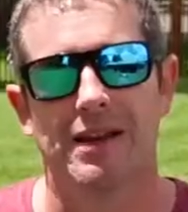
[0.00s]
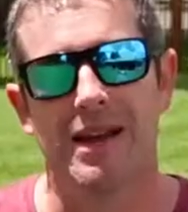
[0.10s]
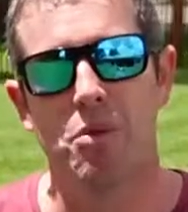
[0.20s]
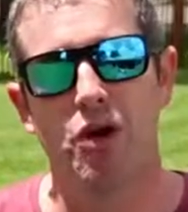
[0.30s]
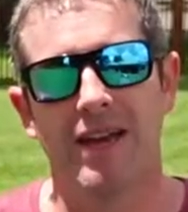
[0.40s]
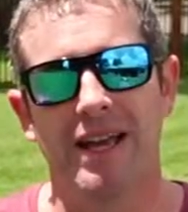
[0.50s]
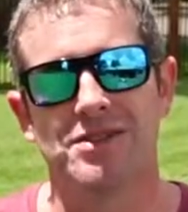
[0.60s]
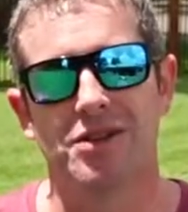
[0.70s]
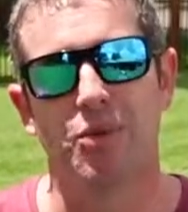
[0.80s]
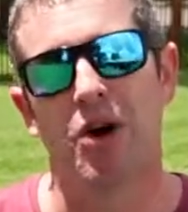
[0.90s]
Now, moving
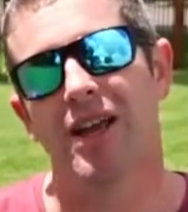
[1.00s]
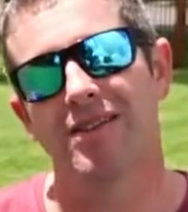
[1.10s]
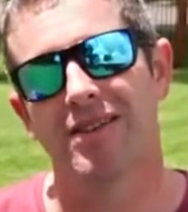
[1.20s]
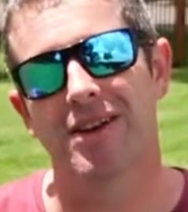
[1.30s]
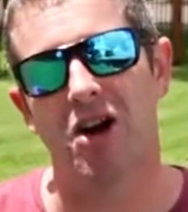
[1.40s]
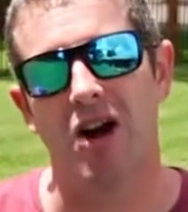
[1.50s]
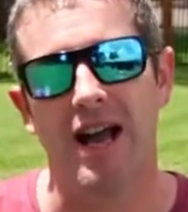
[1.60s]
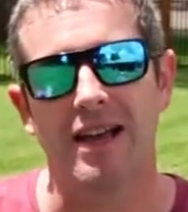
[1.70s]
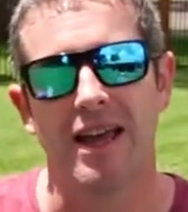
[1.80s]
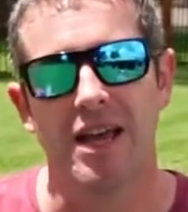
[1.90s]
into the workings of the
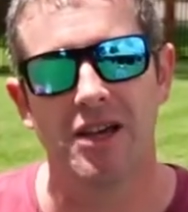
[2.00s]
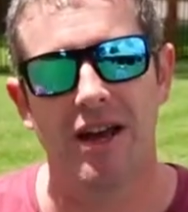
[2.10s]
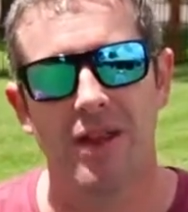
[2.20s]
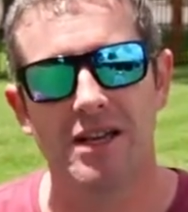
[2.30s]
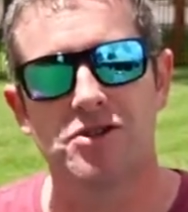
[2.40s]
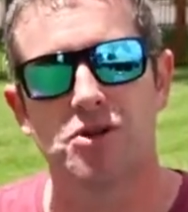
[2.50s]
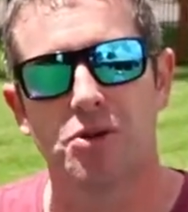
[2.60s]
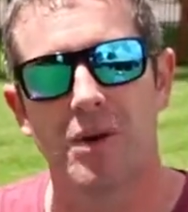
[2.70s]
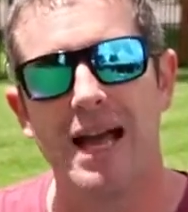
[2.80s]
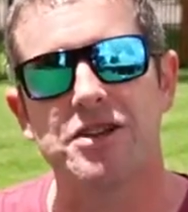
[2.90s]
kayak, you have these
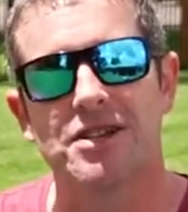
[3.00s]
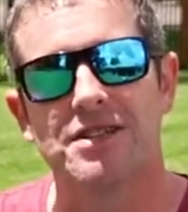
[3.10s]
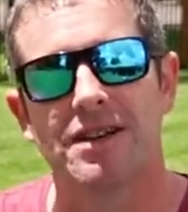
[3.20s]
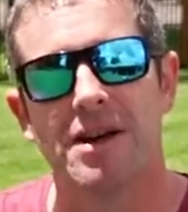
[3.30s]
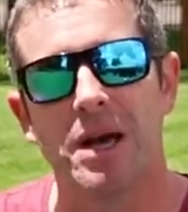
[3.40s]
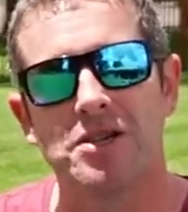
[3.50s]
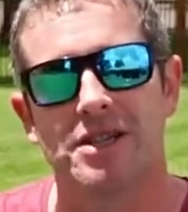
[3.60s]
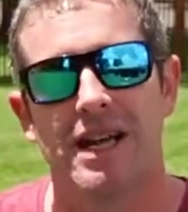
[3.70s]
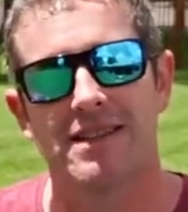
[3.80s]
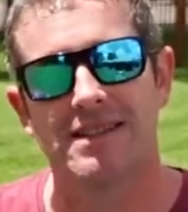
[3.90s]
two hatches that I
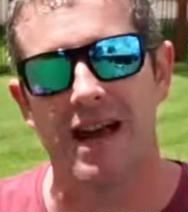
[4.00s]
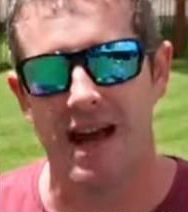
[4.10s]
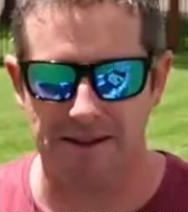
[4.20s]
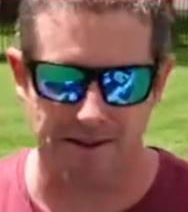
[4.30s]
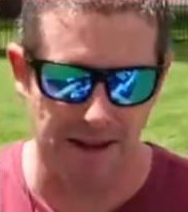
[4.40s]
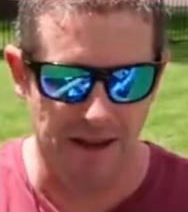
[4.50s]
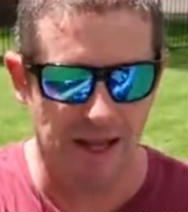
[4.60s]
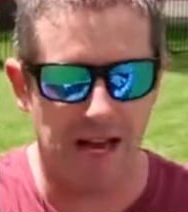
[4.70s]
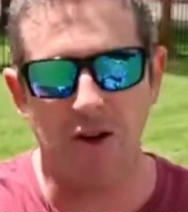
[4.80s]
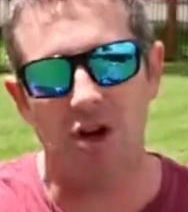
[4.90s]
mentioned at the start.
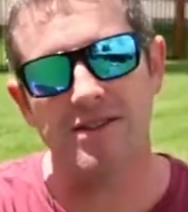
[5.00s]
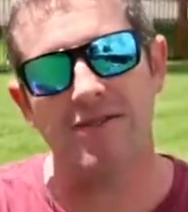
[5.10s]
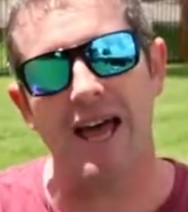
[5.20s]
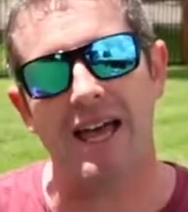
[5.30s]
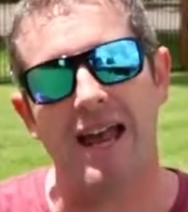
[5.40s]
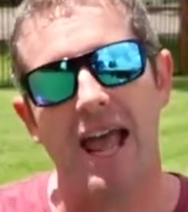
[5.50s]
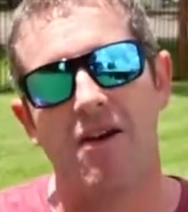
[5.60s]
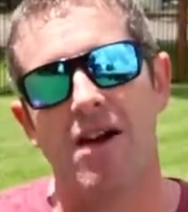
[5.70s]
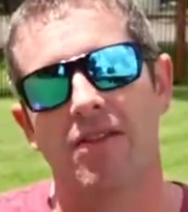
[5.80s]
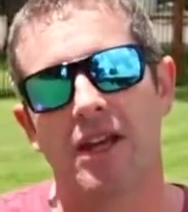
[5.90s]
You have a nice flat
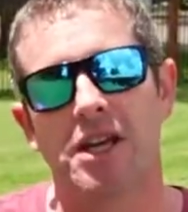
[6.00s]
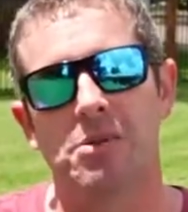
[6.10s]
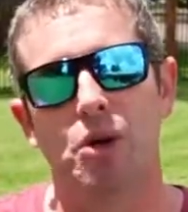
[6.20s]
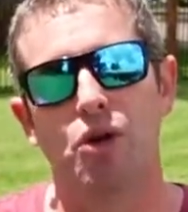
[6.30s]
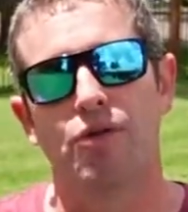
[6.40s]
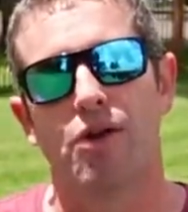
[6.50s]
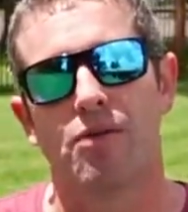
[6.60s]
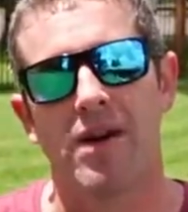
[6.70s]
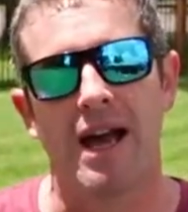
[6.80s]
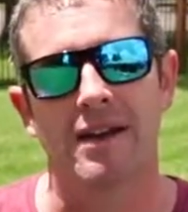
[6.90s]
area that you can maneuver
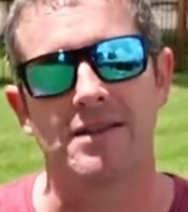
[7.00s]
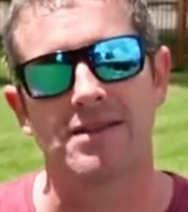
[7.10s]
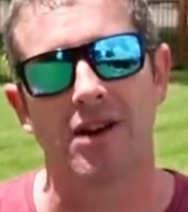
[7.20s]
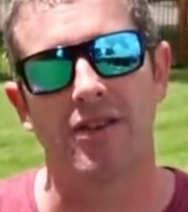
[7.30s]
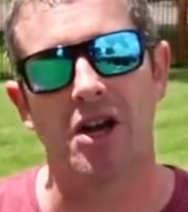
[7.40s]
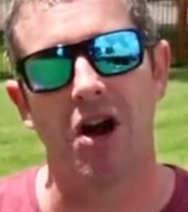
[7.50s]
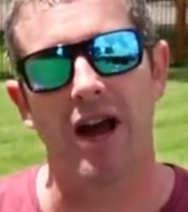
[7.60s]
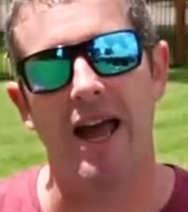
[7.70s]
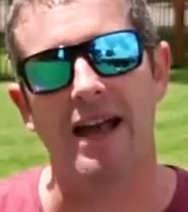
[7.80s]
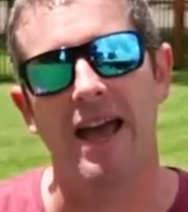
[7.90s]
around inside the
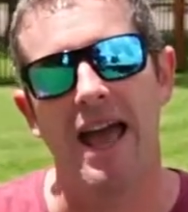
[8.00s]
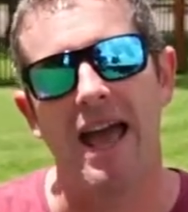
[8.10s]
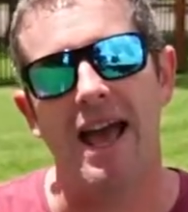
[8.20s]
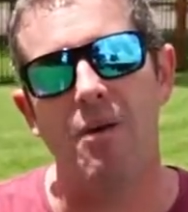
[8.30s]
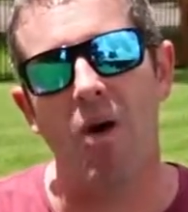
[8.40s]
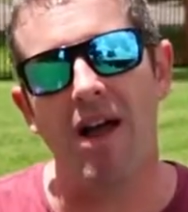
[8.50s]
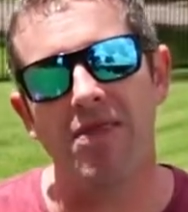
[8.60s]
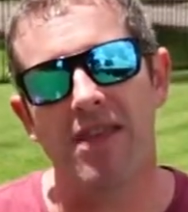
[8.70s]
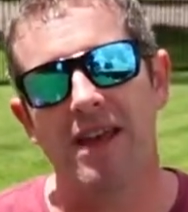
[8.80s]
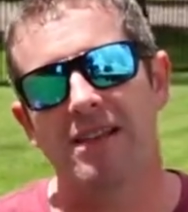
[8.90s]
kayak. And
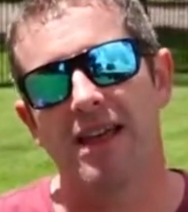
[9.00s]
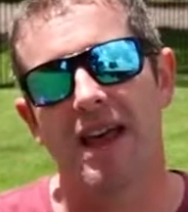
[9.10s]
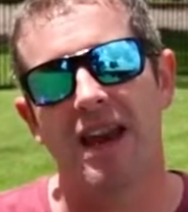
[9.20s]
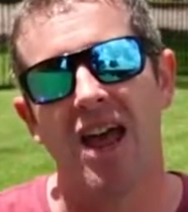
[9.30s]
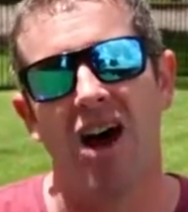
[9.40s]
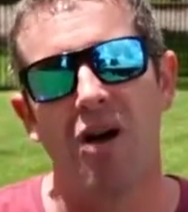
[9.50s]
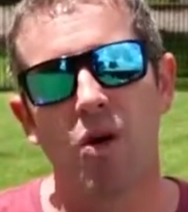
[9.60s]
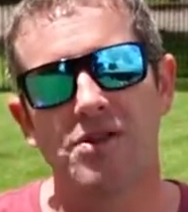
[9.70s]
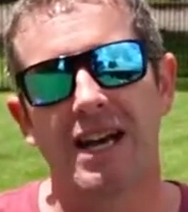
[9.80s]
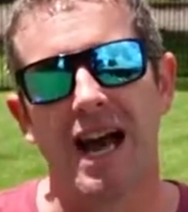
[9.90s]
one thing that I
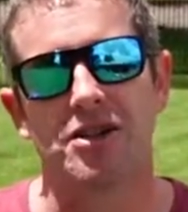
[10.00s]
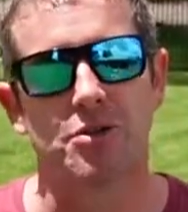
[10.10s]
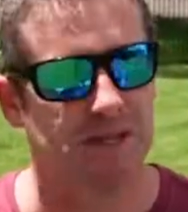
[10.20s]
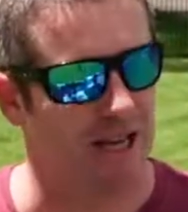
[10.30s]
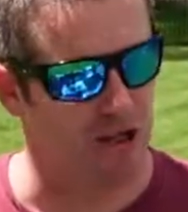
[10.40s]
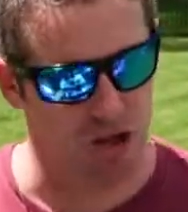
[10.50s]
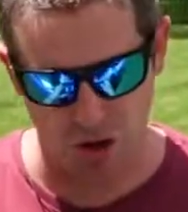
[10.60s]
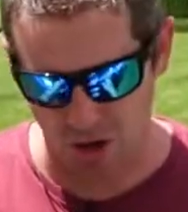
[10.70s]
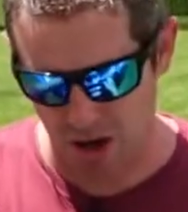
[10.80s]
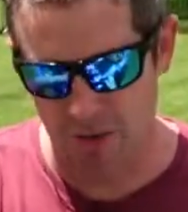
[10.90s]
wasn't 100%
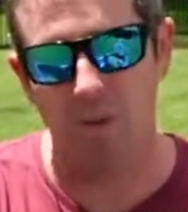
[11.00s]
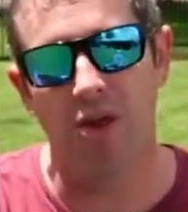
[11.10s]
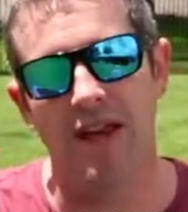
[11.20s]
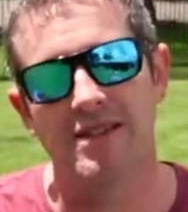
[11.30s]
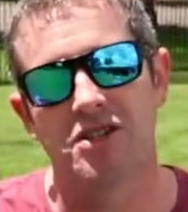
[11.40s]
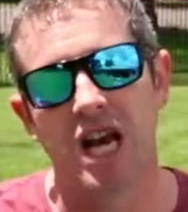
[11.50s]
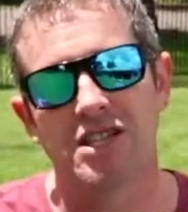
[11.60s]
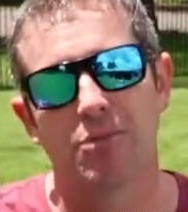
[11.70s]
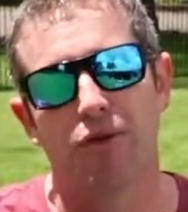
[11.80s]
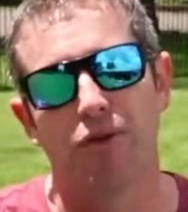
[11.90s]
sure on were these
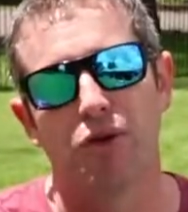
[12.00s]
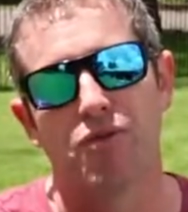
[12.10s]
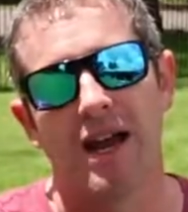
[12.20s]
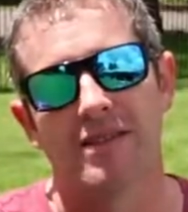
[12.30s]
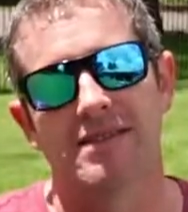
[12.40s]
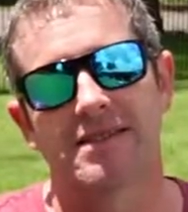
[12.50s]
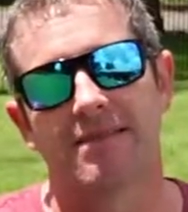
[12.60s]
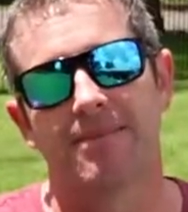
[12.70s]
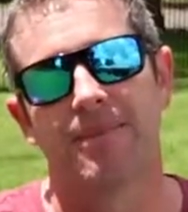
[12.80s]
adjustable footrests.